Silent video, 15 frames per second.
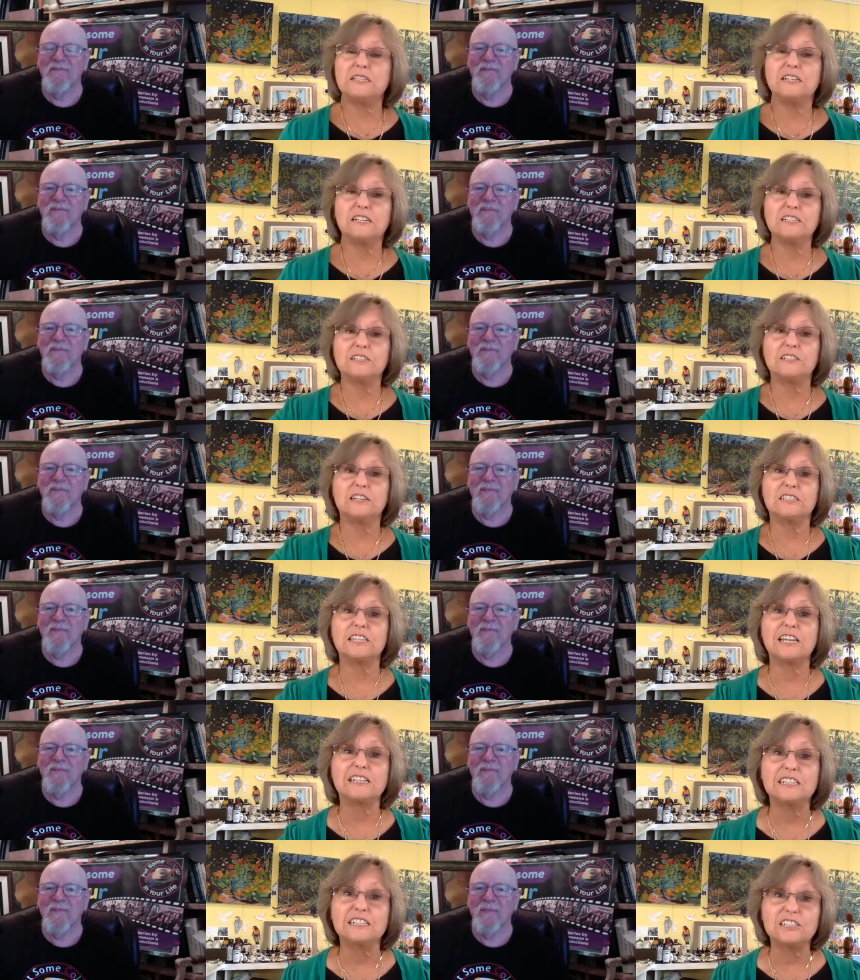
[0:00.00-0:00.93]
Speaker 1: I
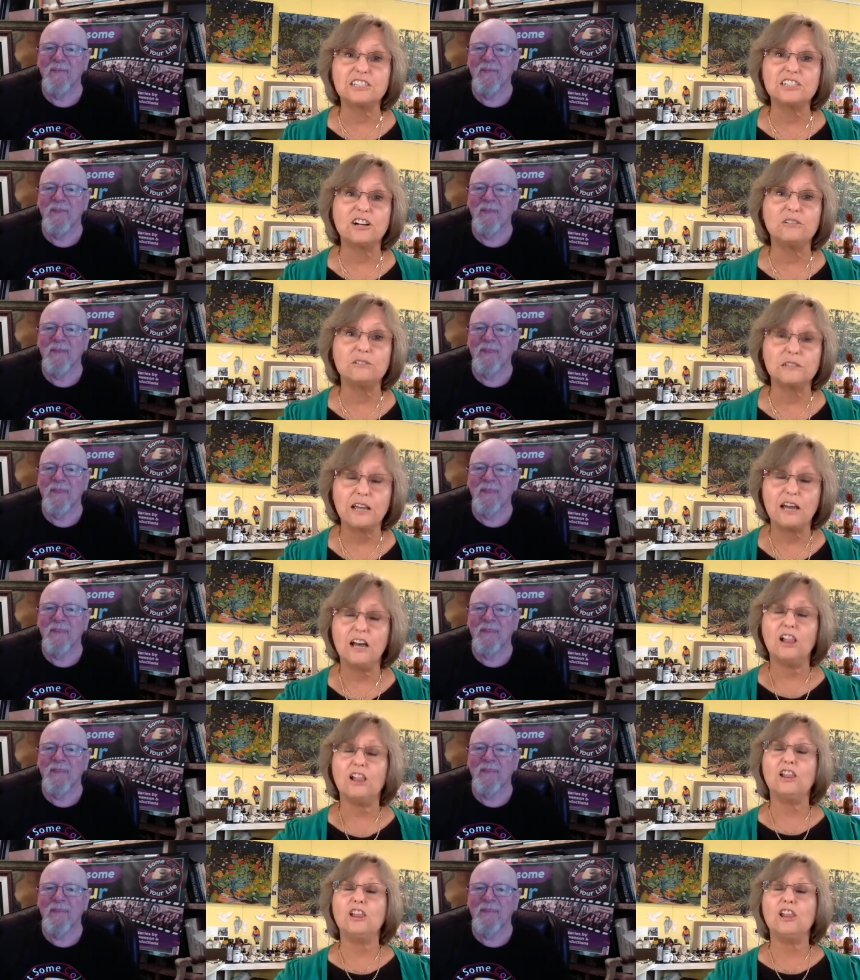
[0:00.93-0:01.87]
suddenly sold
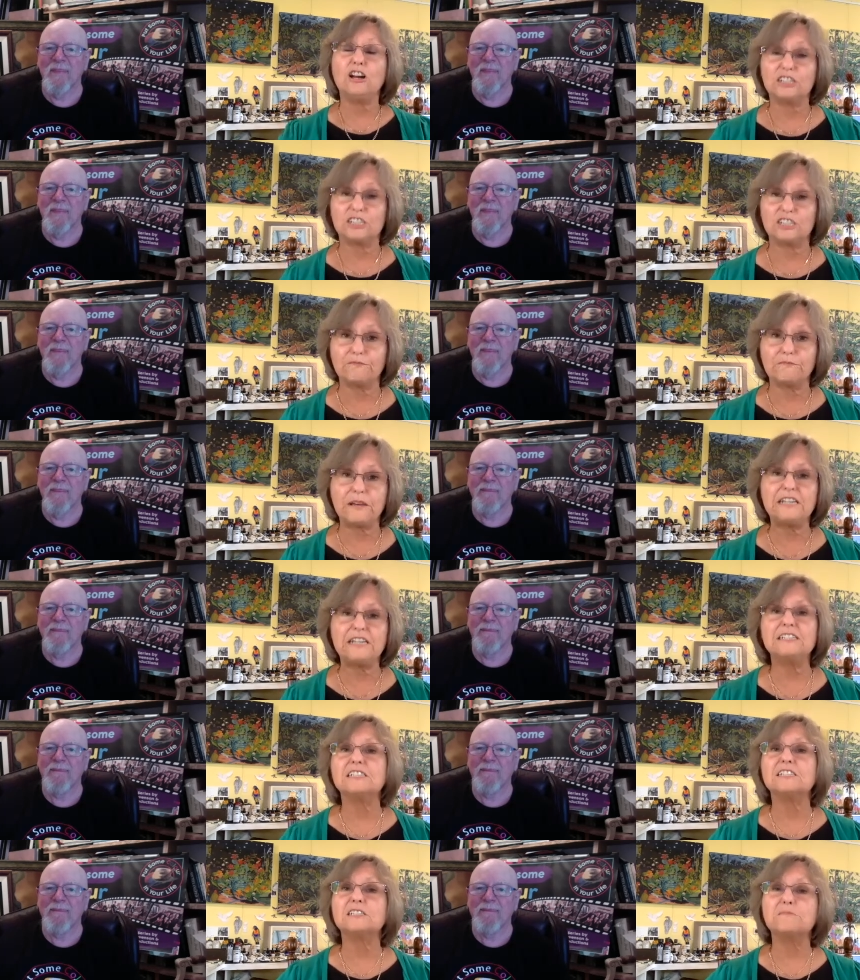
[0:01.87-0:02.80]
lots of
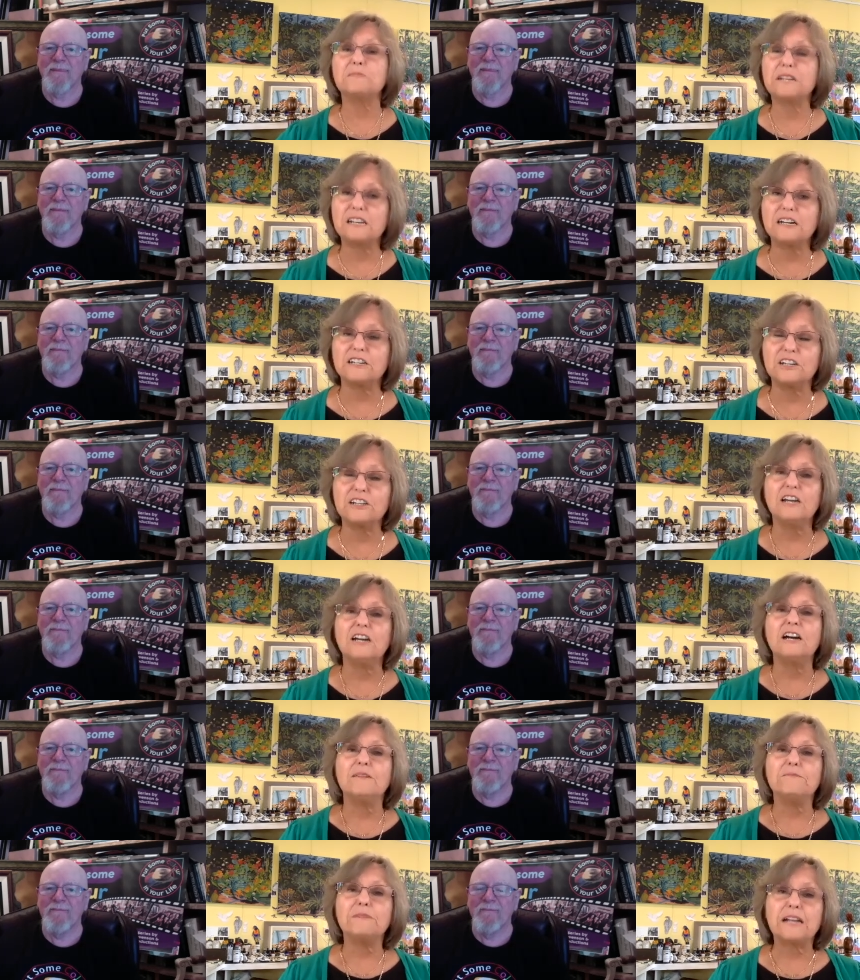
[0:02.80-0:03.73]
paintings, but
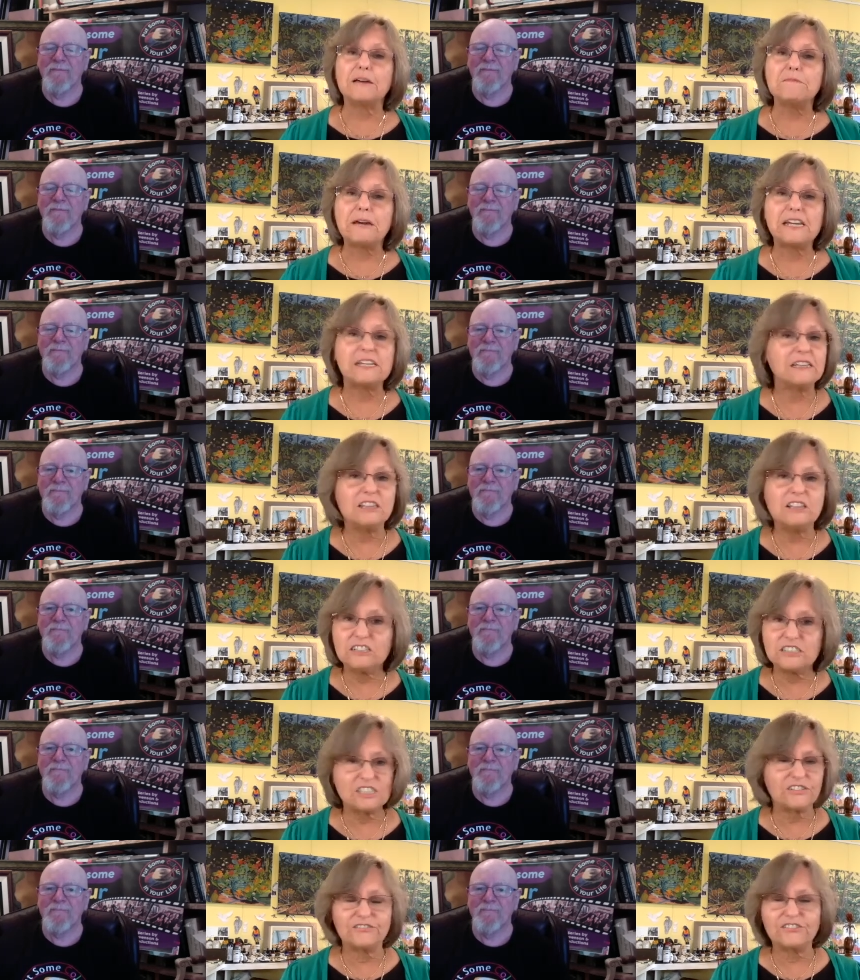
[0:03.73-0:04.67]
I made
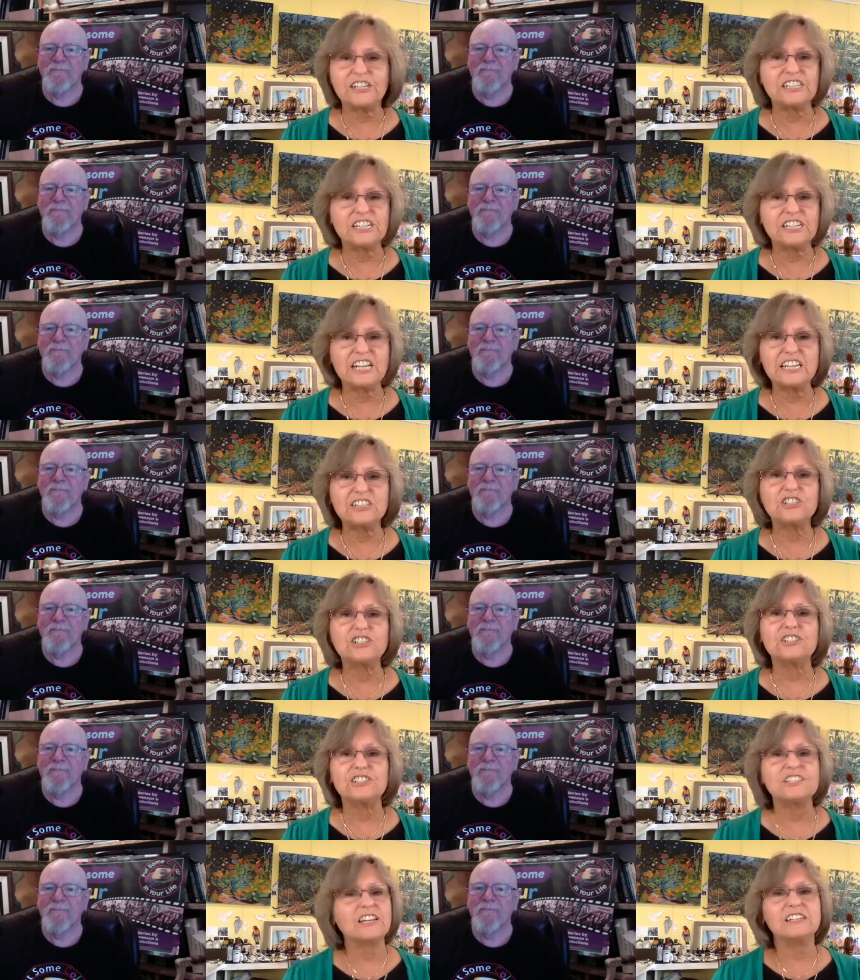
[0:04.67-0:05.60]
lots of
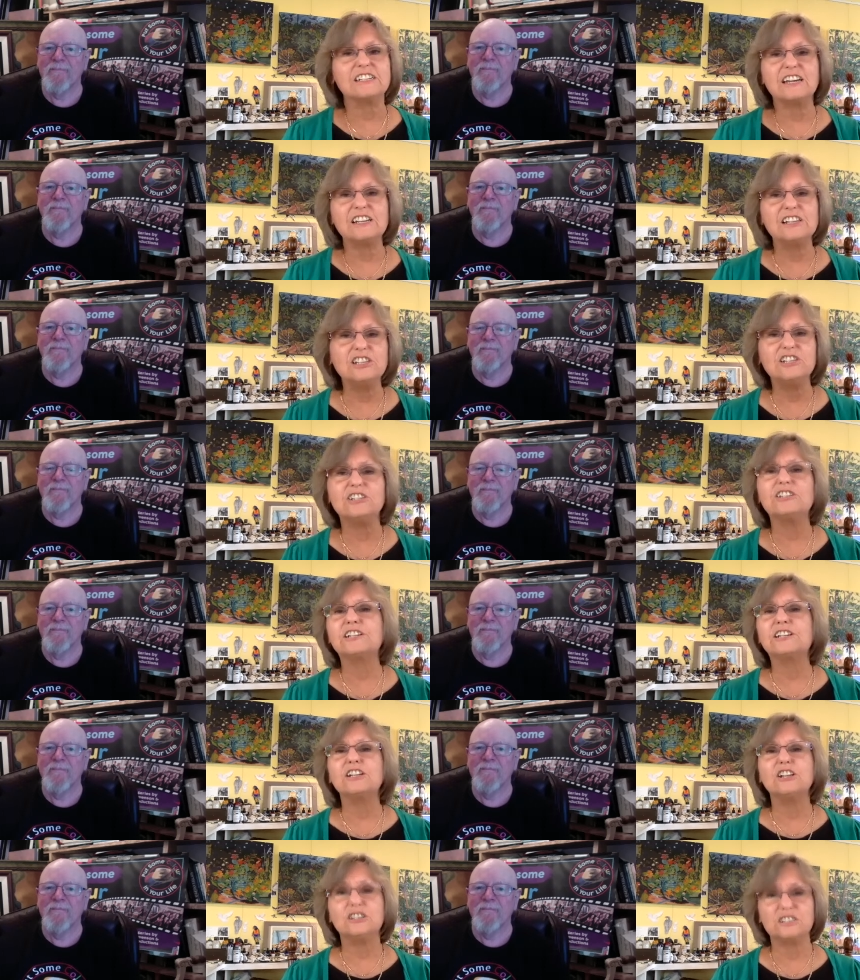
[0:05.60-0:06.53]
connections, and I learned
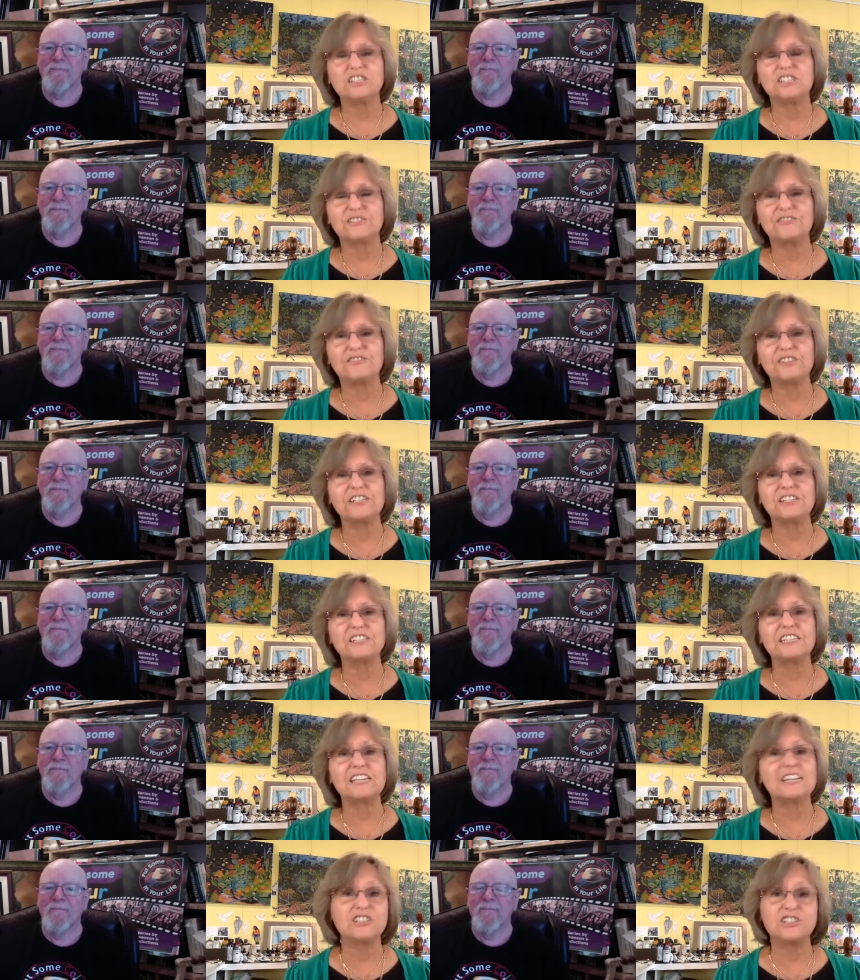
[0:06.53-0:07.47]
lots of things.
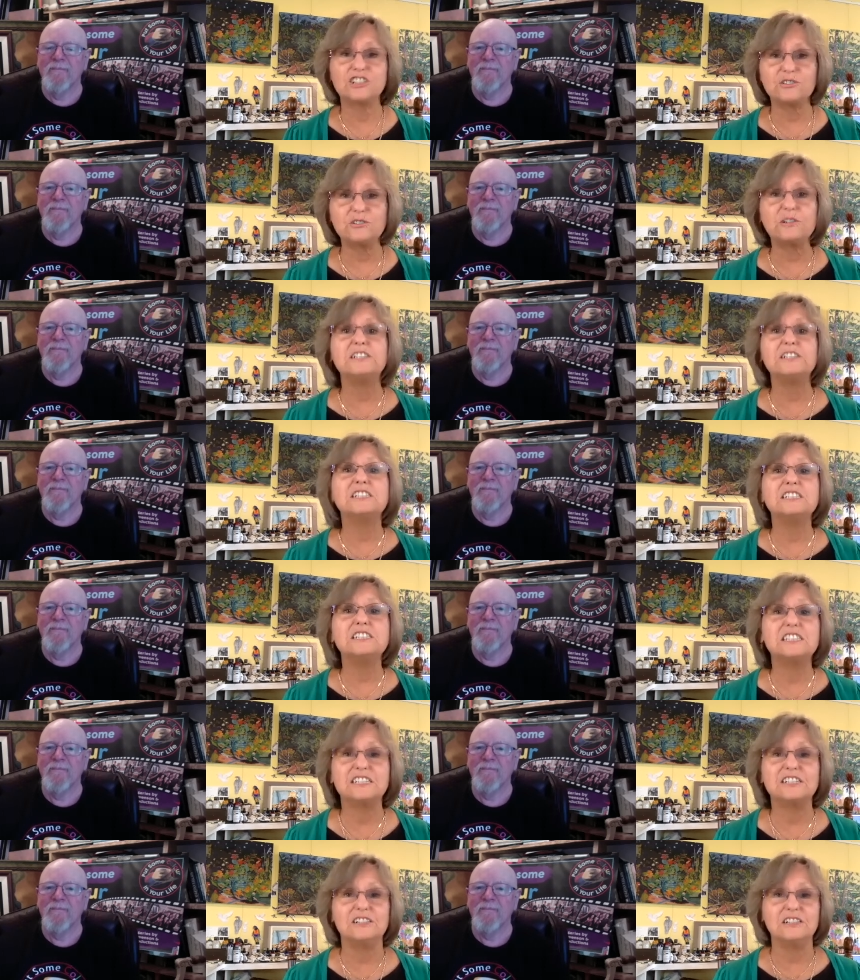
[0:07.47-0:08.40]
And sure, I did
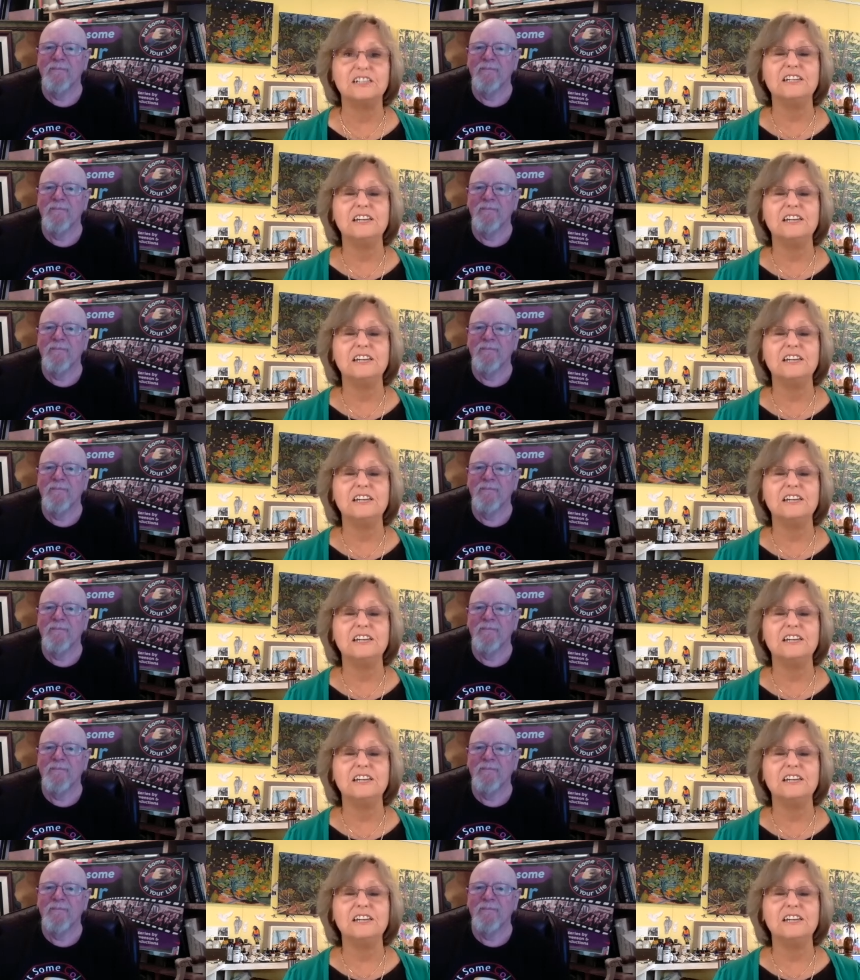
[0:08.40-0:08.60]
sell